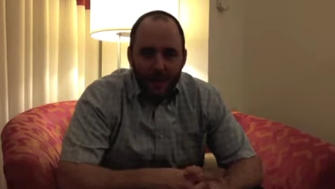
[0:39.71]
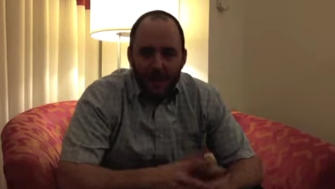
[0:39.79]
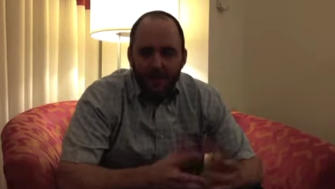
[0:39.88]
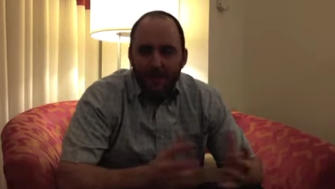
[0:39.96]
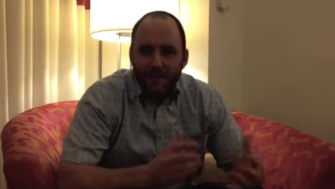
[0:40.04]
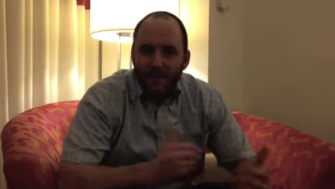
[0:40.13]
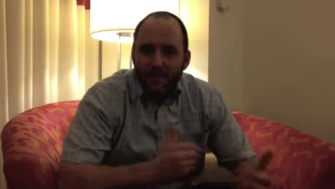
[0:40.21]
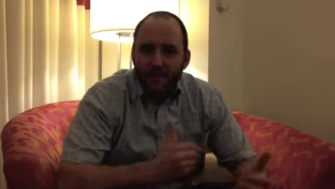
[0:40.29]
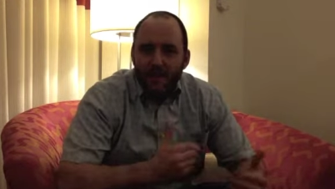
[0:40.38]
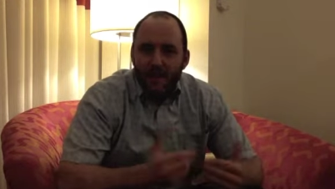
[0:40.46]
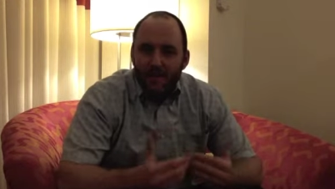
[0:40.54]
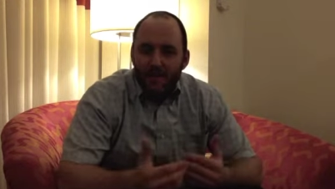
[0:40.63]
I've been,
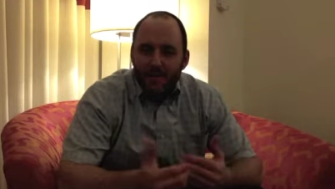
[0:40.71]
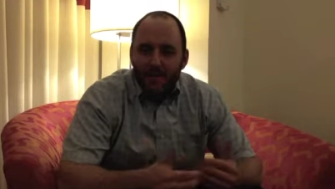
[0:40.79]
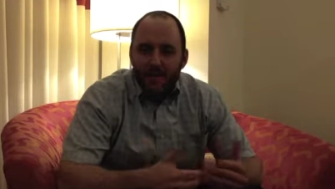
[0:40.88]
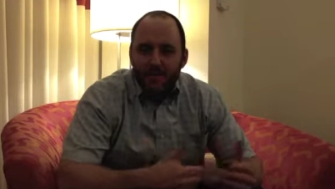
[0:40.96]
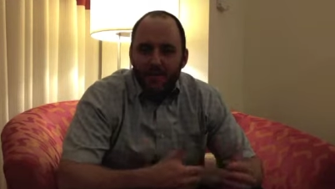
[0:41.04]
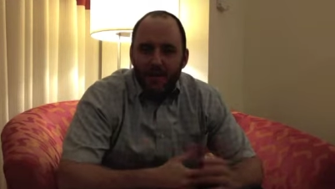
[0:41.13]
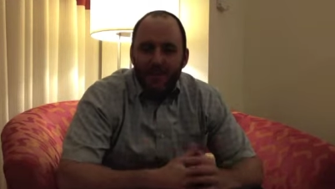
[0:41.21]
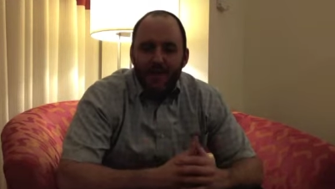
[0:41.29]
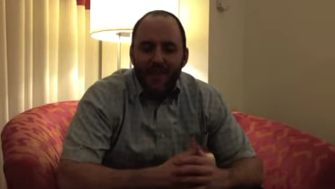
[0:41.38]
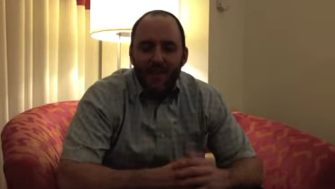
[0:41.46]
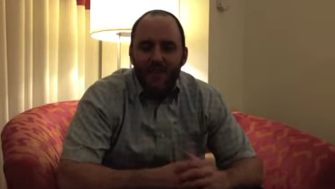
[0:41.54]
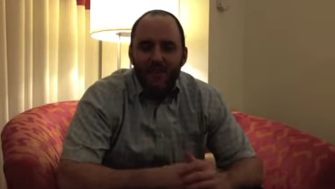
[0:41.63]
I've been seeing some
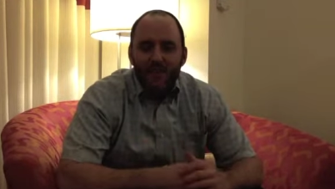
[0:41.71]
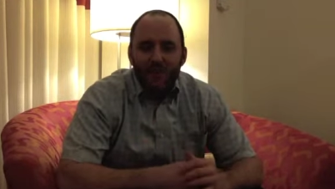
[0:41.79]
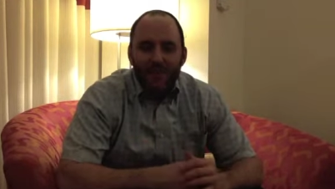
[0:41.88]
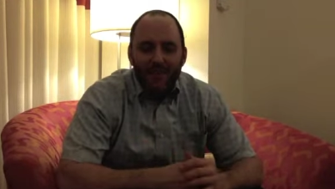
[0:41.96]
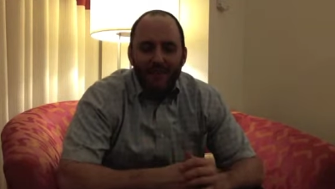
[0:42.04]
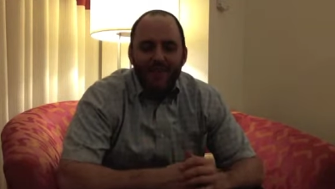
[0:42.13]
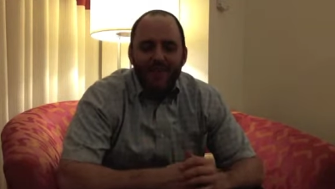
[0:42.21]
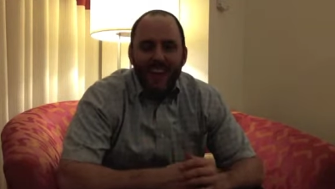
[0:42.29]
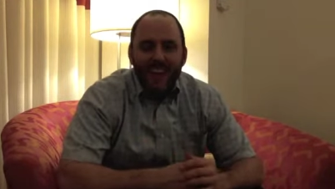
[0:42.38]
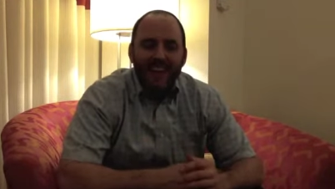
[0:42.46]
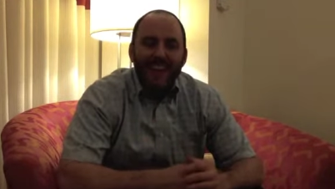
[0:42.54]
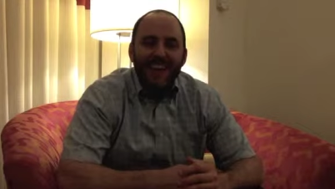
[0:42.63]
presentations throughout the
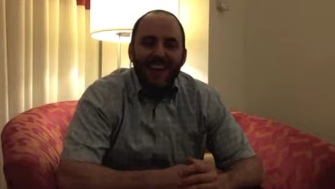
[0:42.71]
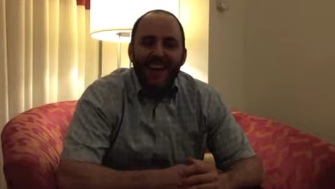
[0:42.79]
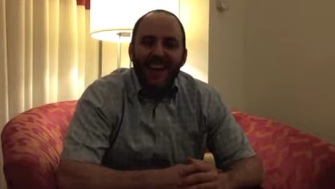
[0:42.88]
day